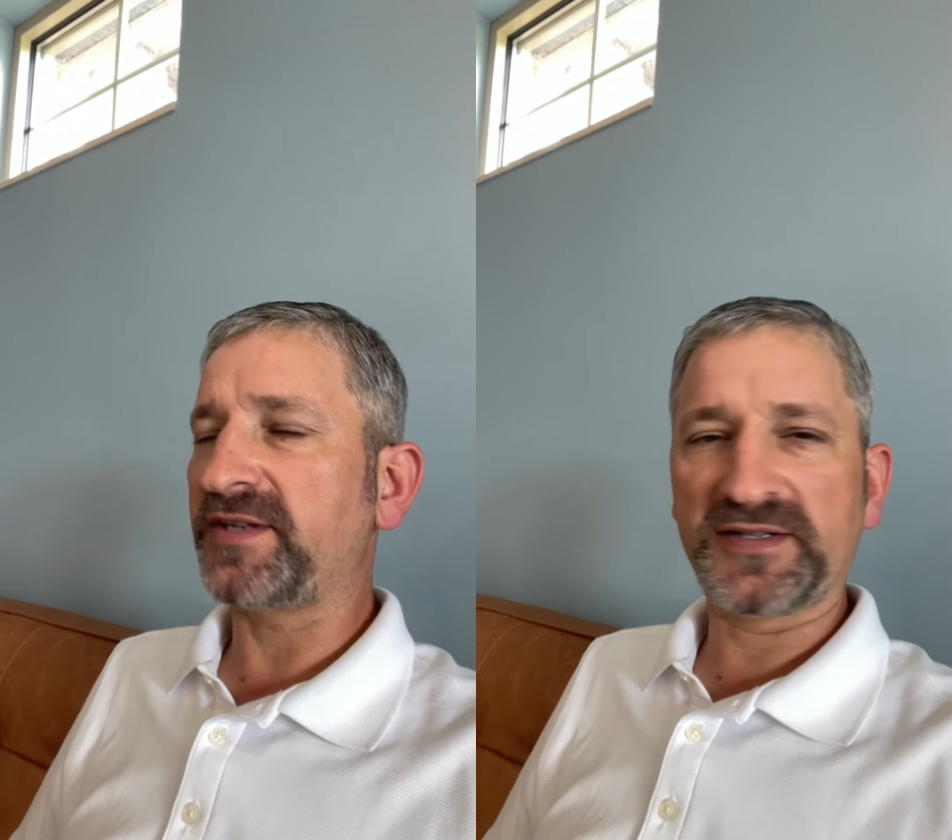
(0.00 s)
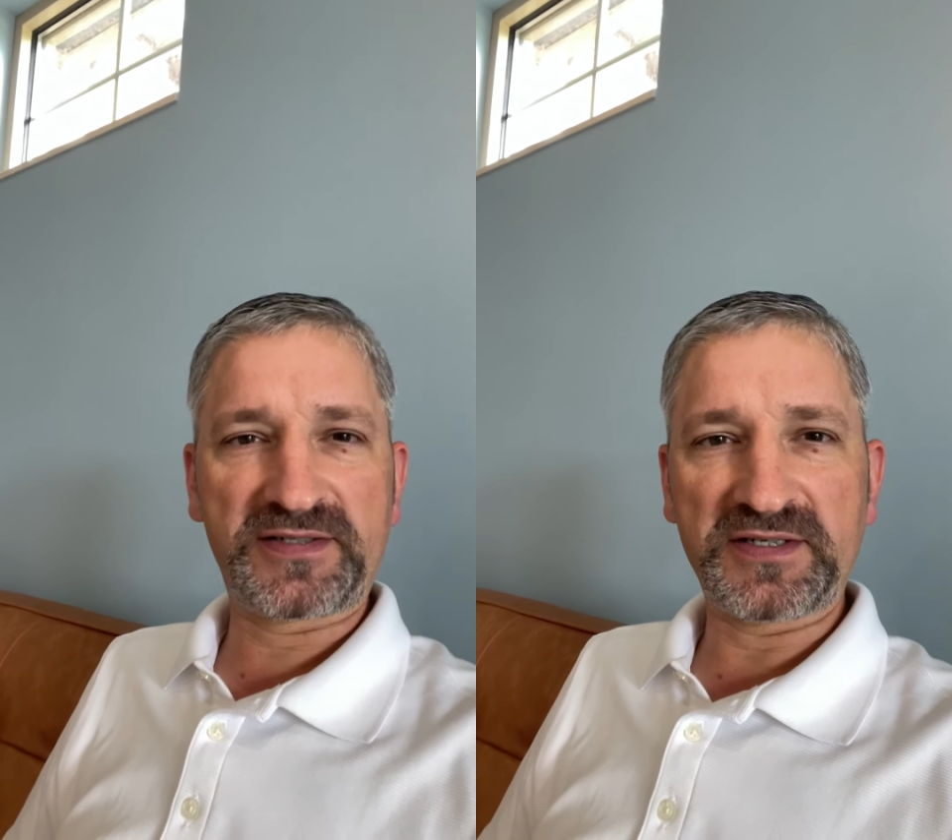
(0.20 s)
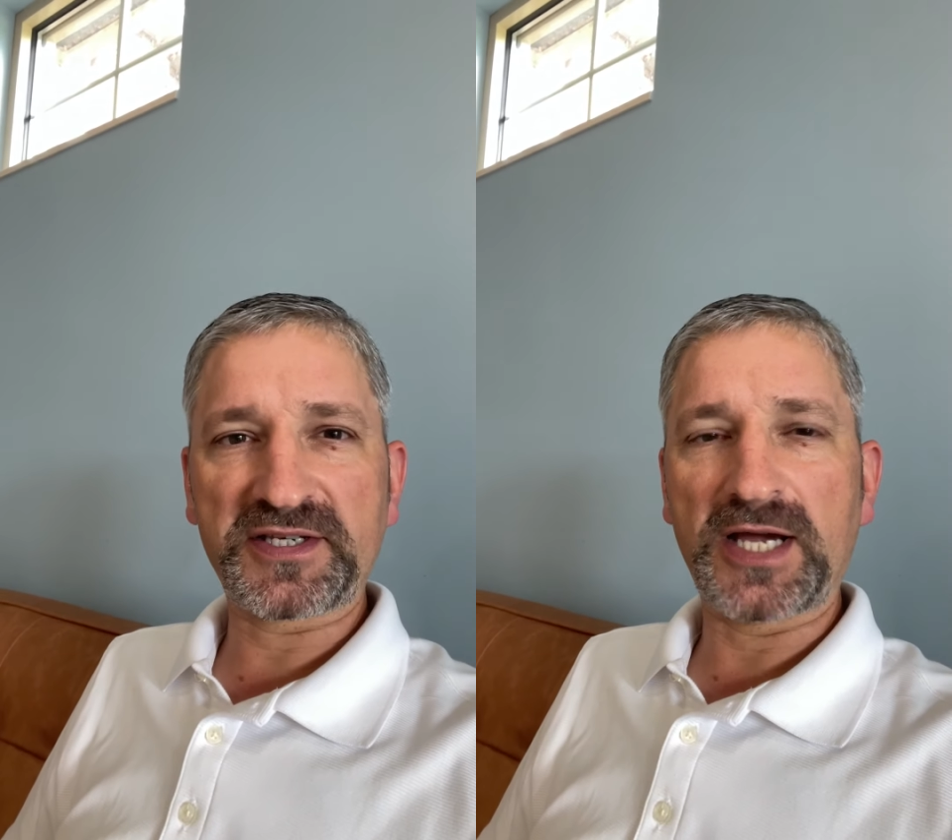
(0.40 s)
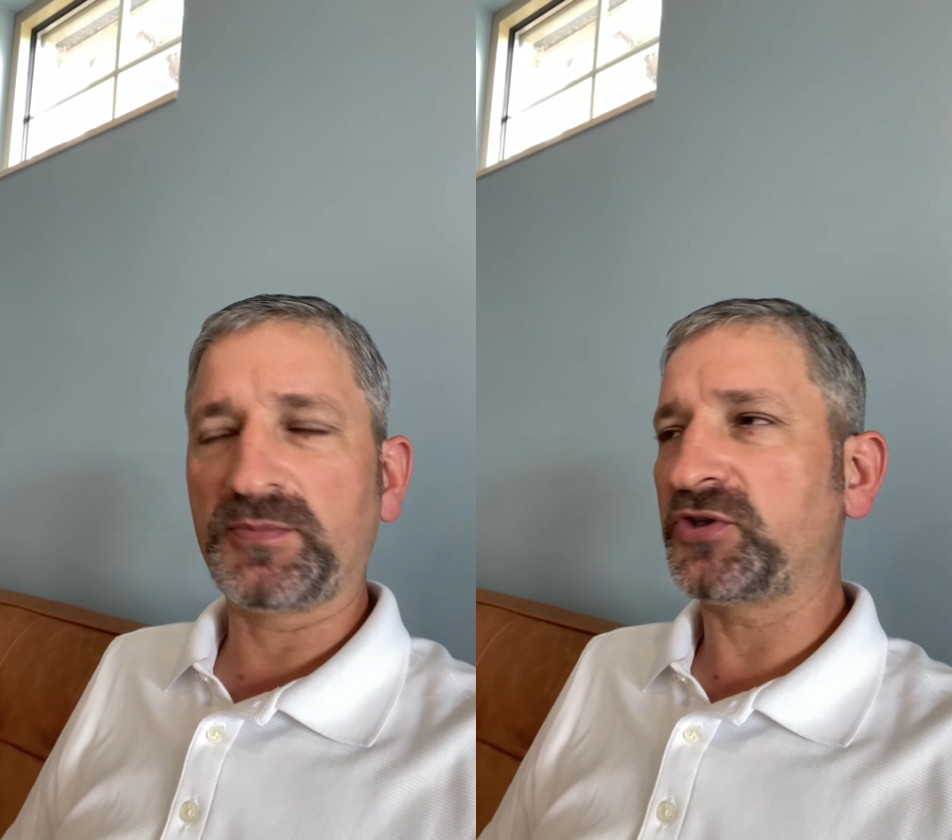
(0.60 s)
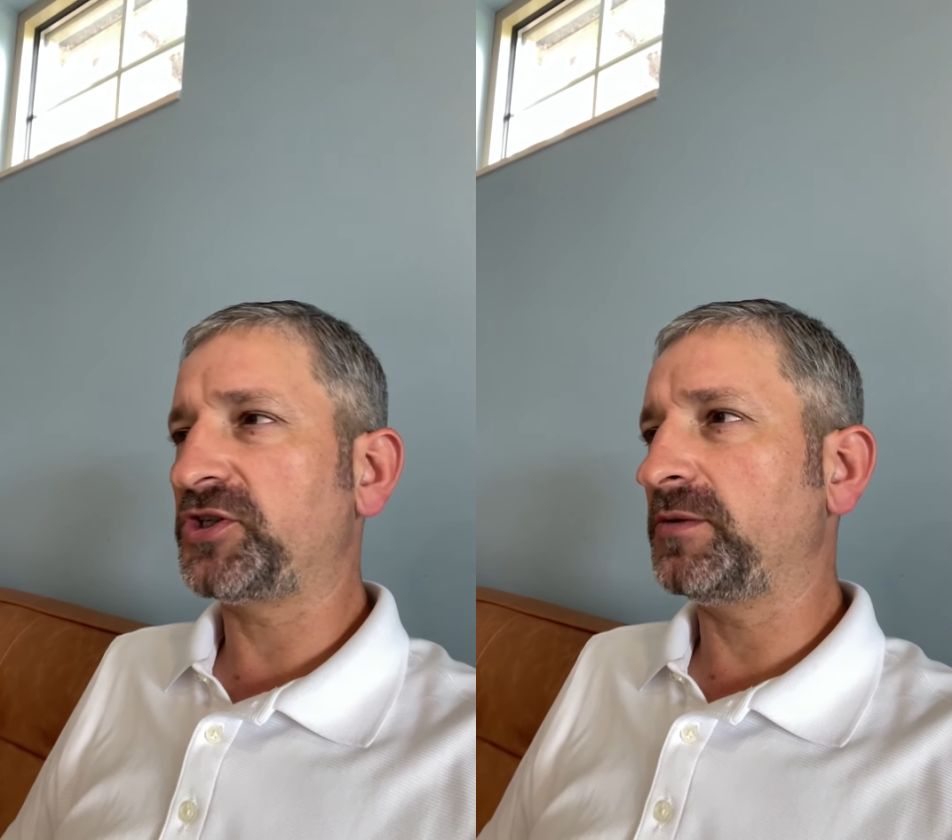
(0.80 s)
that's
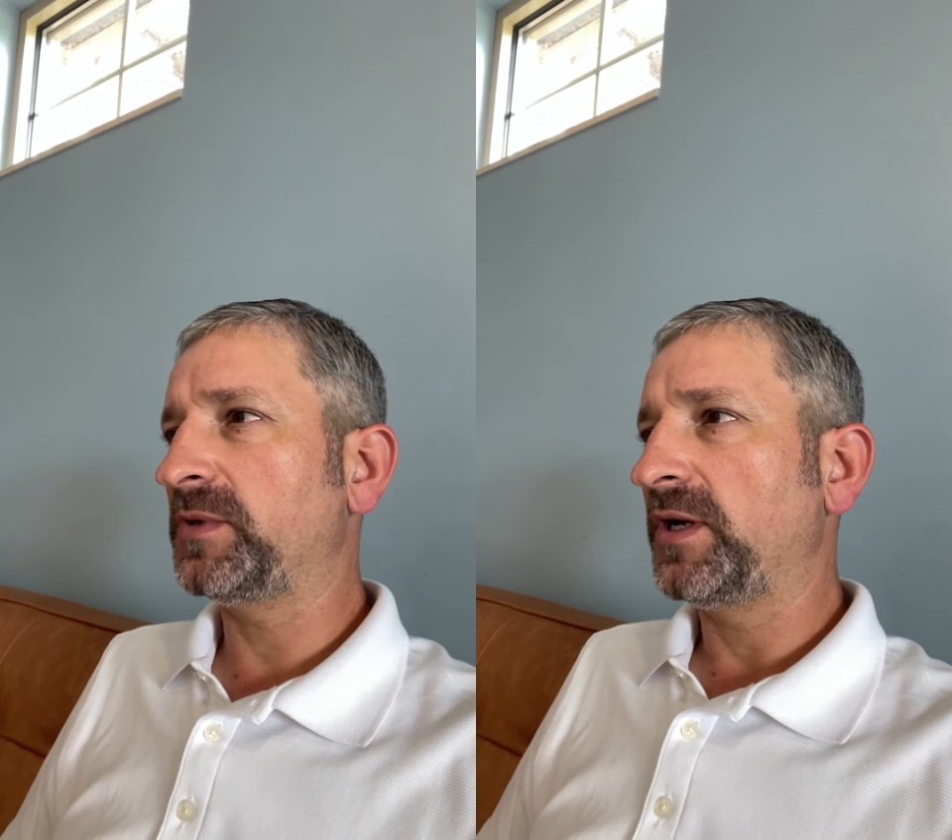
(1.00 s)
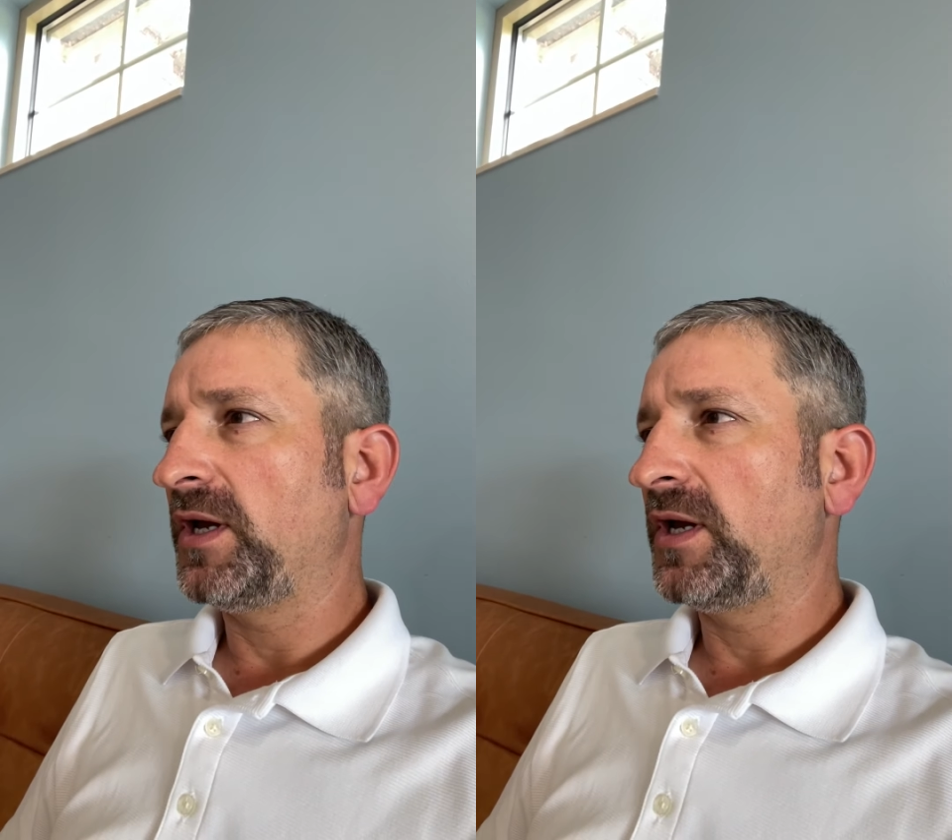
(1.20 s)
discipleship.